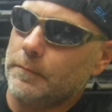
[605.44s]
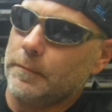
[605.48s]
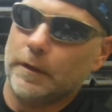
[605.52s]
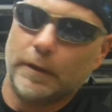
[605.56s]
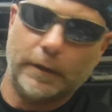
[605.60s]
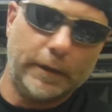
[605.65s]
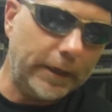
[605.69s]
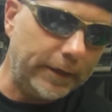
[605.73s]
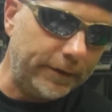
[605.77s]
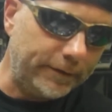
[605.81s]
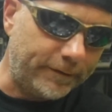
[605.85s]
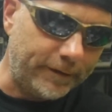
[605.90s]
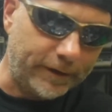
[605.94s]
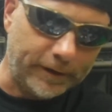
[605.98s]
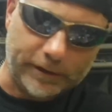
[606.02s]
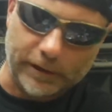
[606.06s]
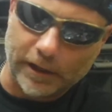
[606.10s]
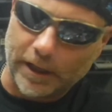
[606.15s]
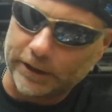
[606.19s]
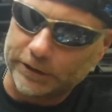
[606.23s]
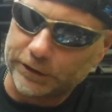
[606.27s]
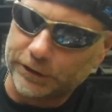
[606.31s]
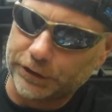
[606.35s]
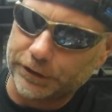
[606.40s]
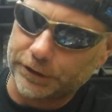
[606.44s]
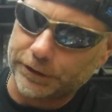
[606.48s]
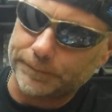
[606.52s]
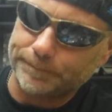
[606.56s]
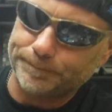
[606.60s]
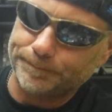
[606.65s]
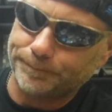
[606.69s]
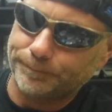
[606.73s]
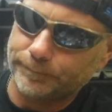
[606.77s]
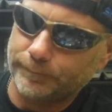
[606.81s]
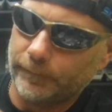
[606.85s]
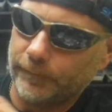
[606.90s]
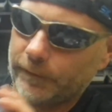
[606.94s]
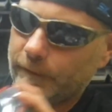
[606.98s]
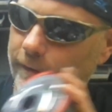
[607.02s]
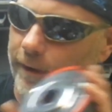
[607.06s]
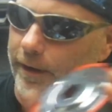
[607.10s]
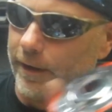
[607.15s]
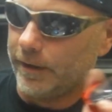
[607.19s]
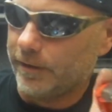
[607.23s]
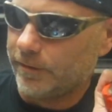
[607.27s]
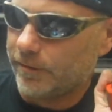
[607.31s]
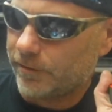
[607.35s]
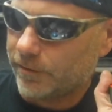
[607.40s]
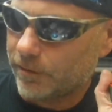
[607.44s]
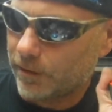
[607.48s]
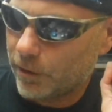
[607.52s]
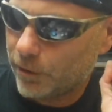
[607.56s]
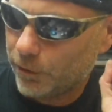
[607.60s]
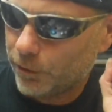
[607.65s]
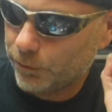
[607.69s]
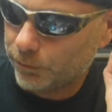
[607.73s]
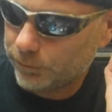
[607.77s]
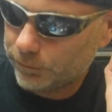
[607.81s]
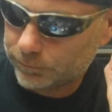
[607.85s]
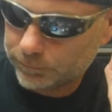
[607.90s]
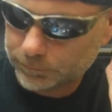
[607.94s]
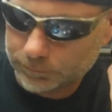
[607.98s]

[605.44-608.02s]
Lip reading: Getting to the clutch. Okay, so